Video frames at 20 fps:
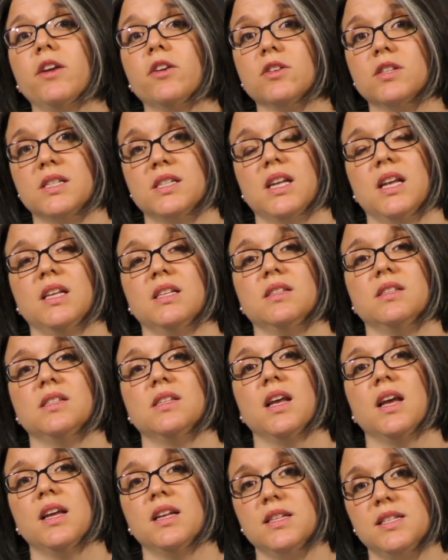your
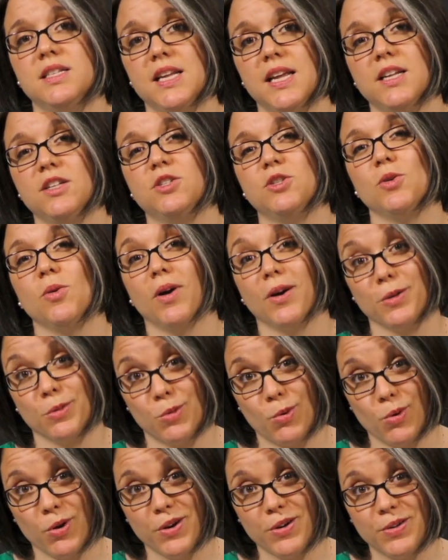sins did to our
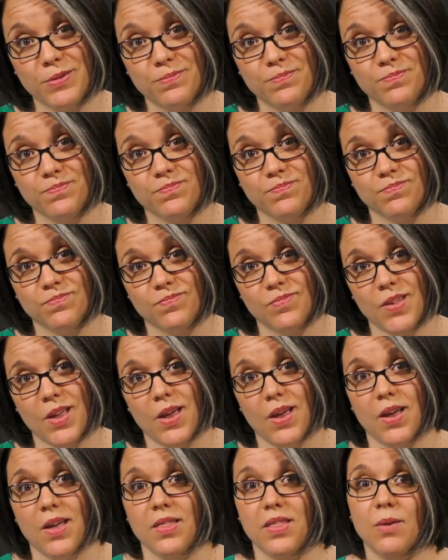Lord.
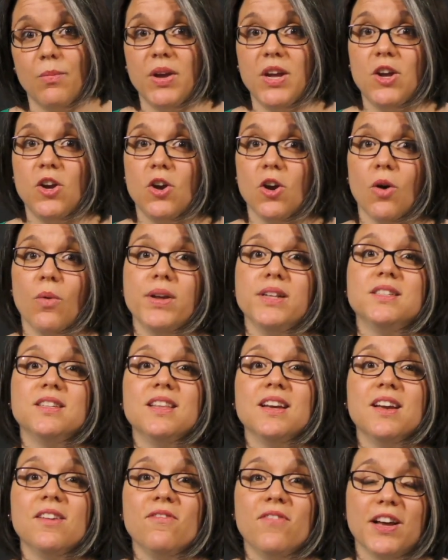Then we go into
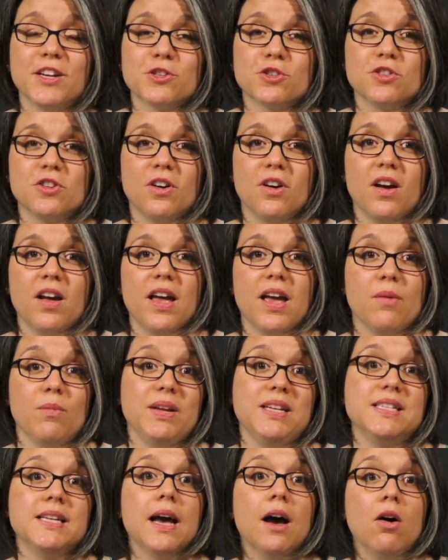the confessional and
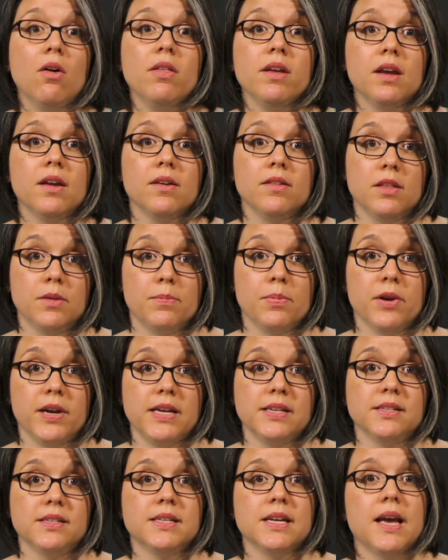we tell the
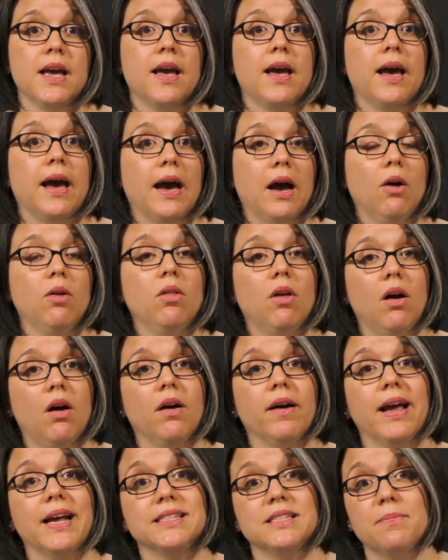priest, how
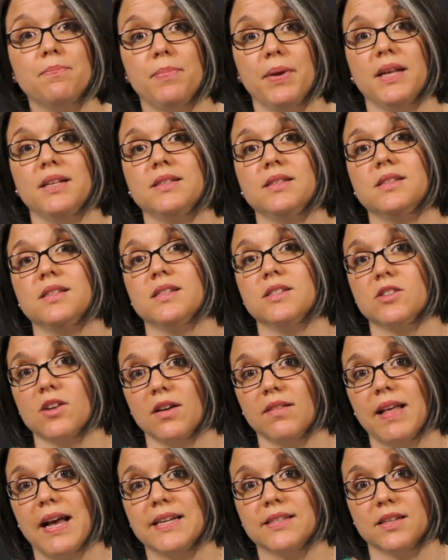long has it been since
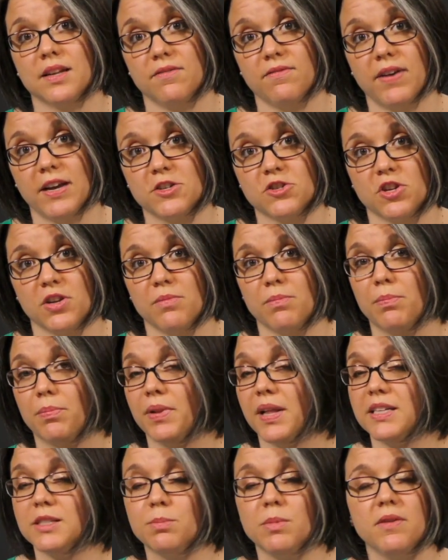our last confession?
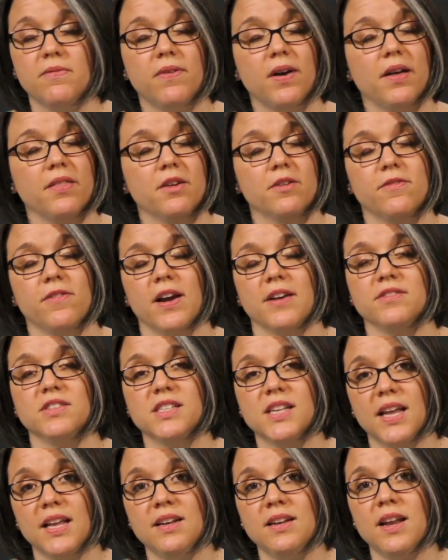Bless me, Father, for I've
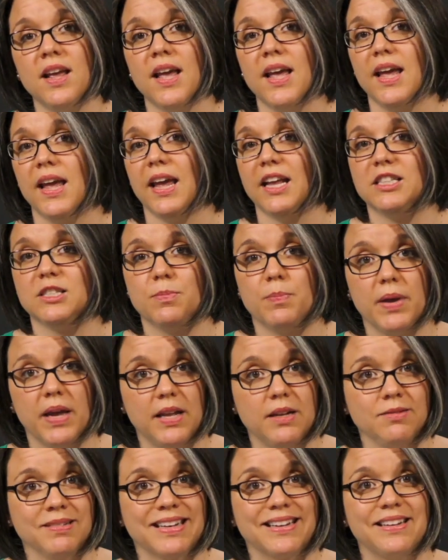sinned. It's
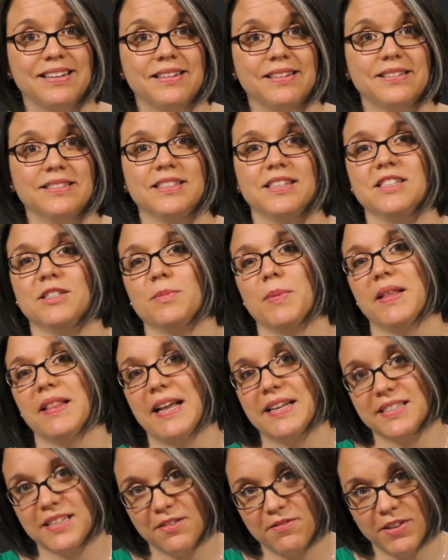been since my
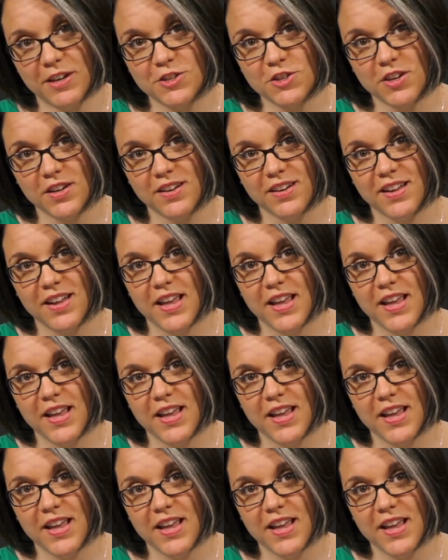last confession.